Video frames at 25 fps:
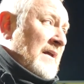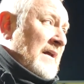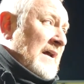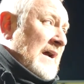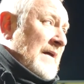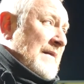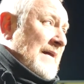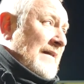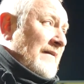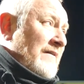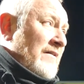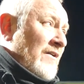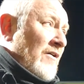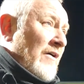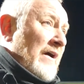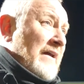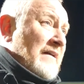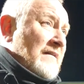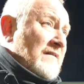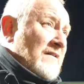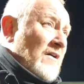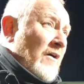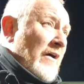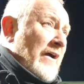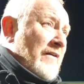and then tonight
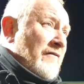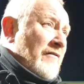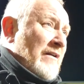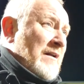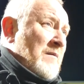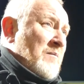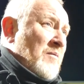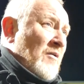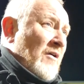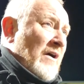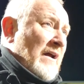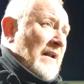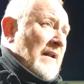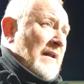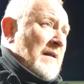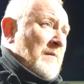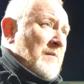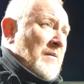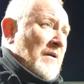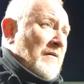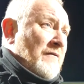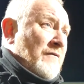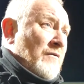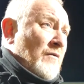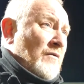he started really brightly,
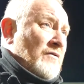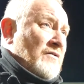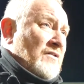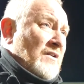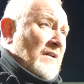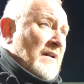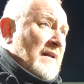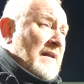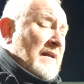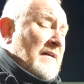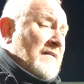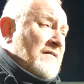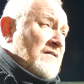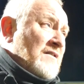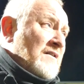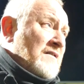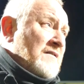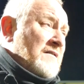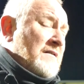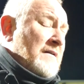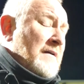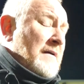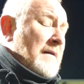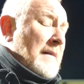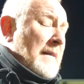but unfortunately he's
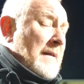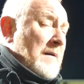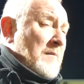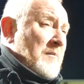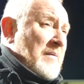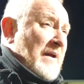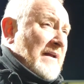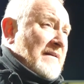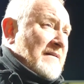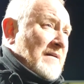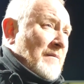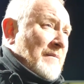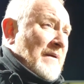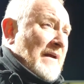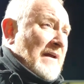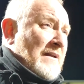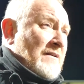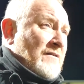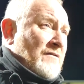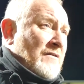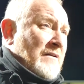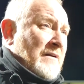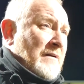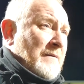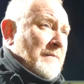just picked up that
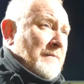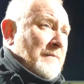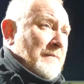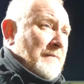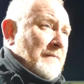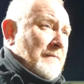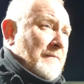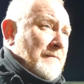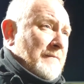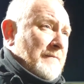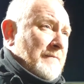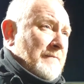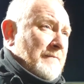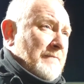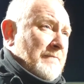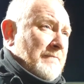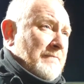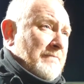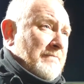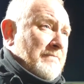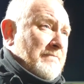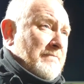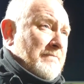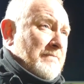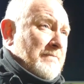injury.
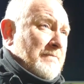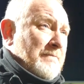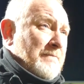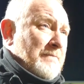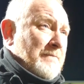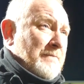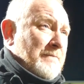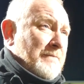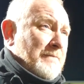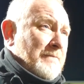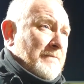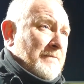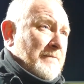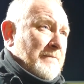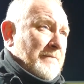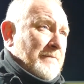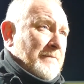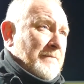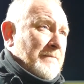got a couple